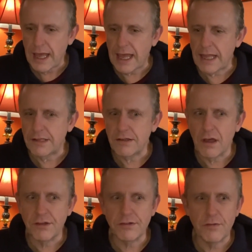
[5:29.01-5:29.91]

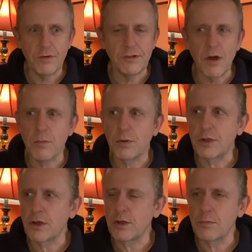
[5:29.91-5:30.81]
And so, for example,
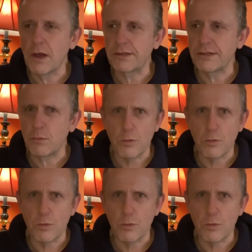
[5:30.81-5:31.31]
you know, you might say,